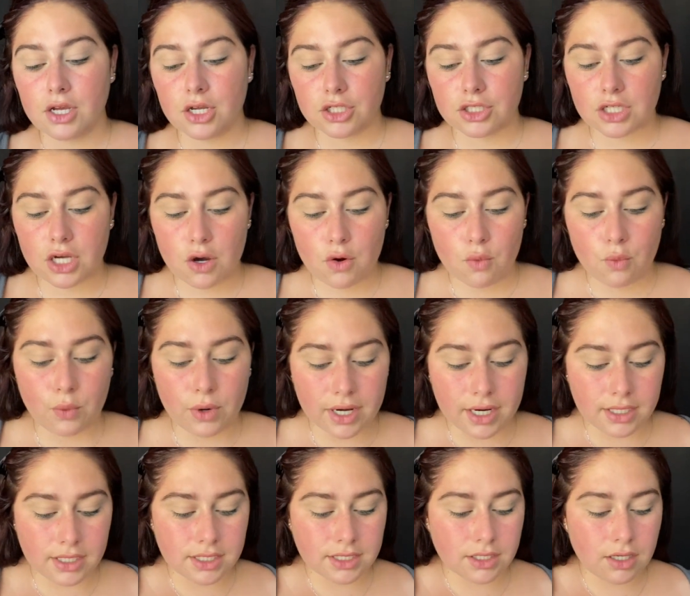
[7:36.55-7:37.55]
So we're
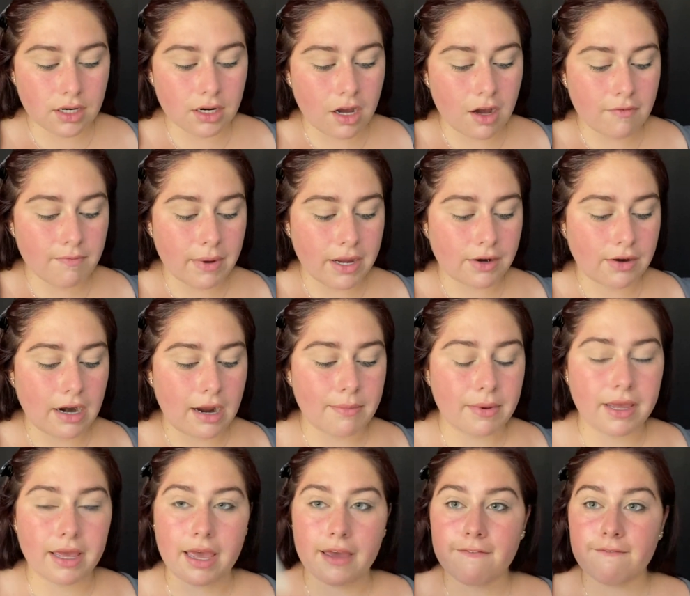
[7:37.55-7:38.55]
gonna start off by
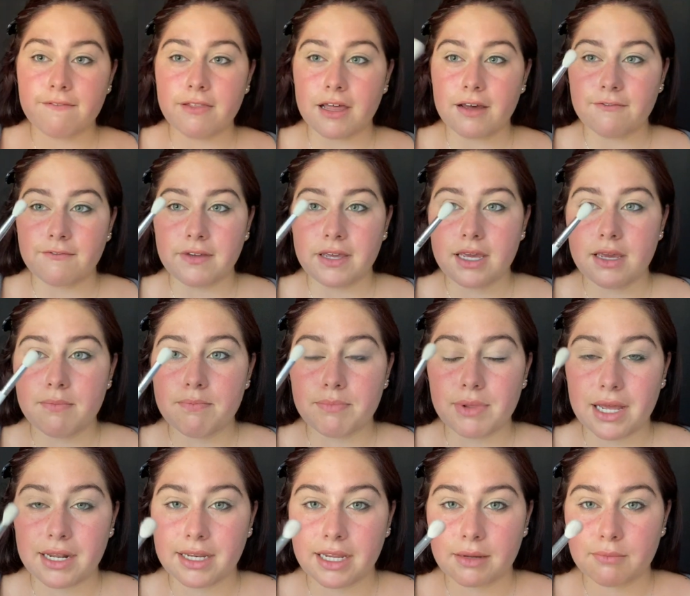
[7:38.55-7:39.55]
grabbing a fluffy
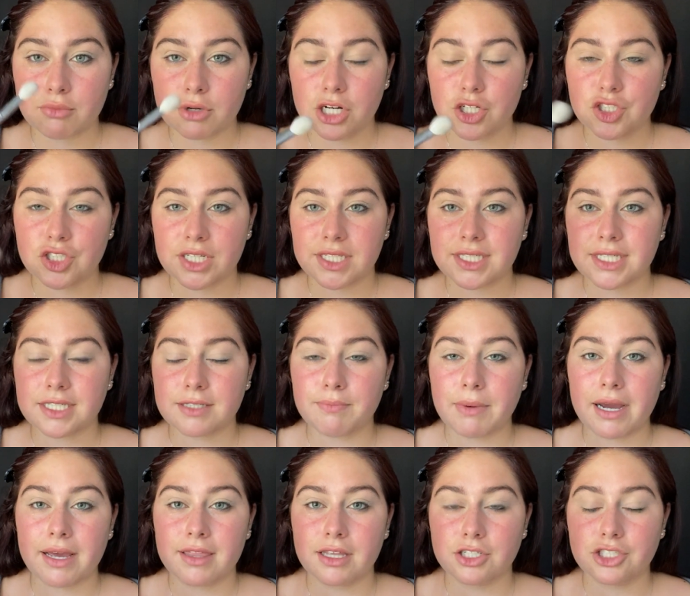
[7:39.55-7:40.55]
blending brush. This is
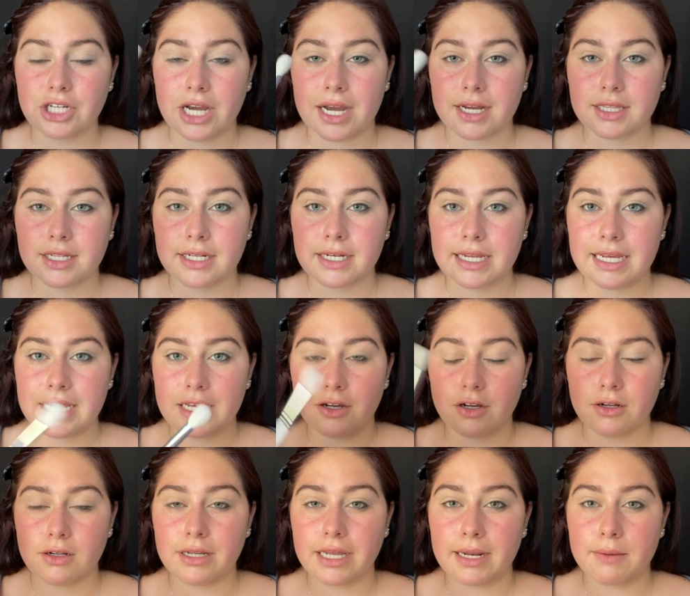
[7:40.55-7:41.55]
by the Jaclyn
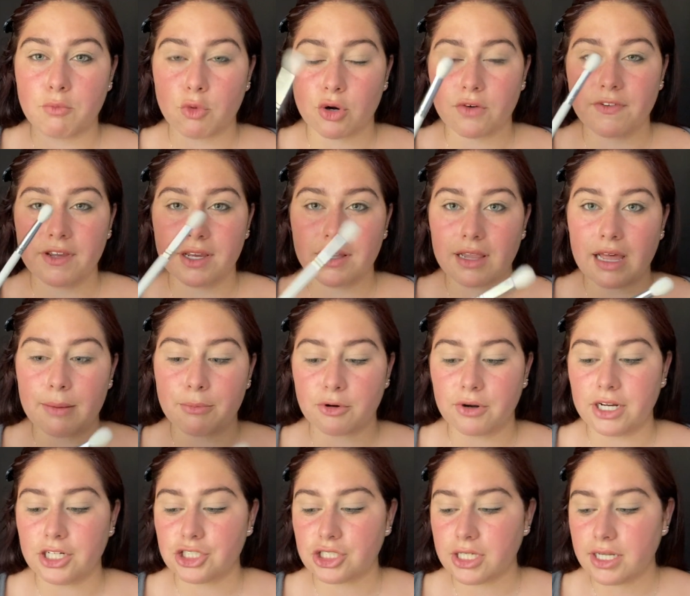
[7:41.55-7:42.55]
Hill and Morphe
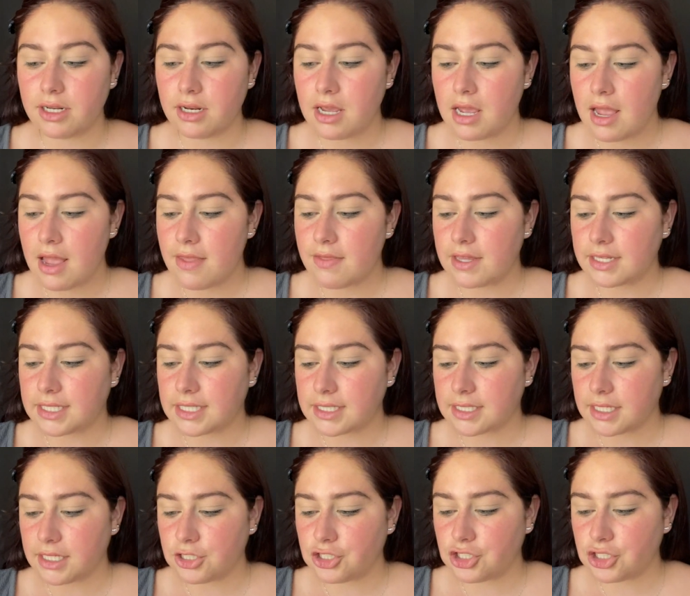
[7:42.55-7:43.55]
collaboration. This is
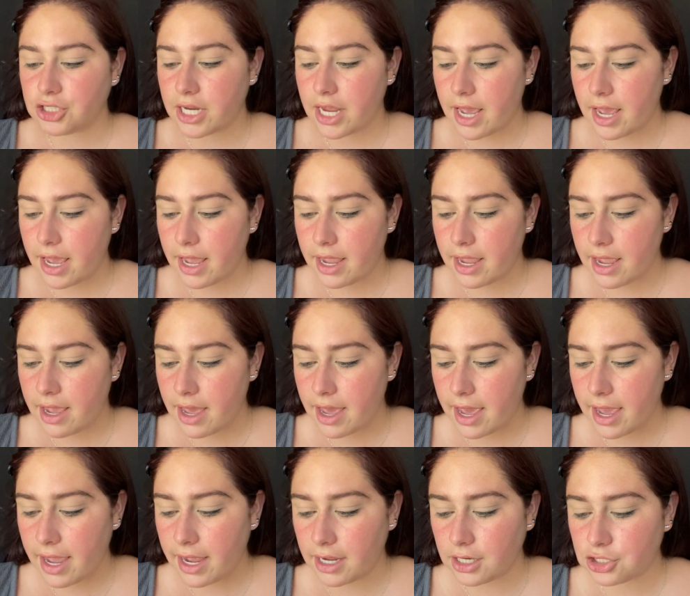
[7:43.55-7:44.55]
the
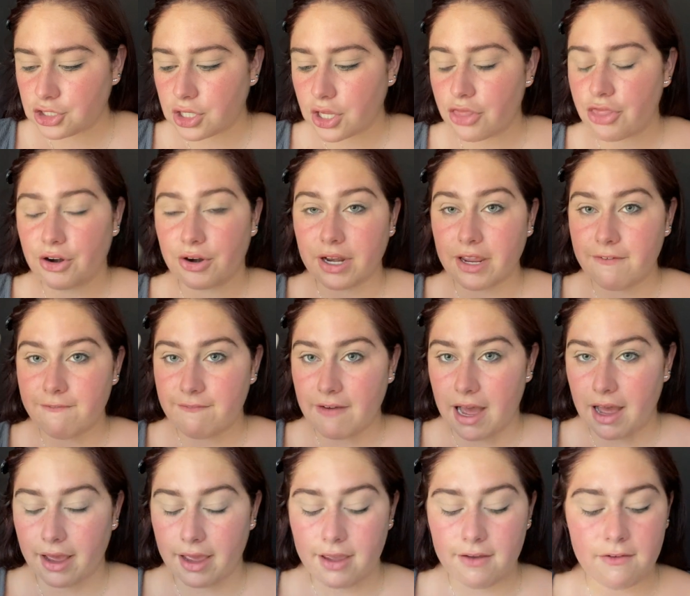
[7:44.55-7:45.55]

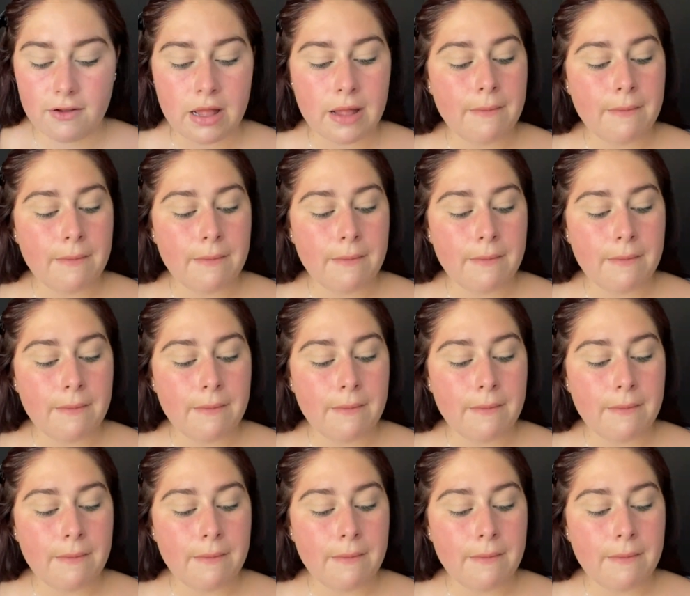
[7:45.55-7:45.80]
JH35.